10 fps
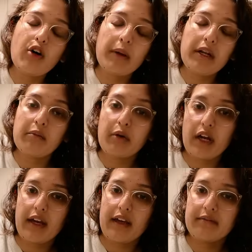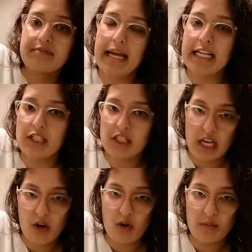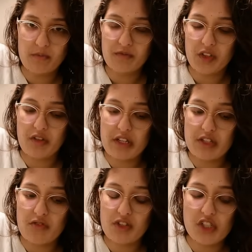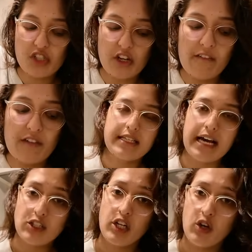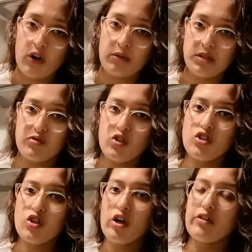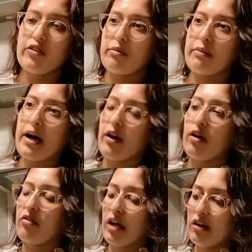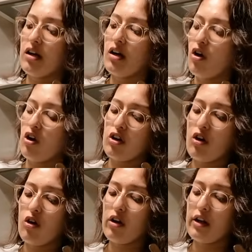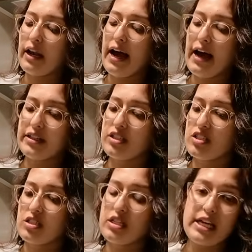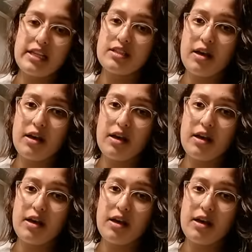hoping and praying I get to stay home for the rest of the shift. It's actually locum shift, so it's not even my regular on call. I just need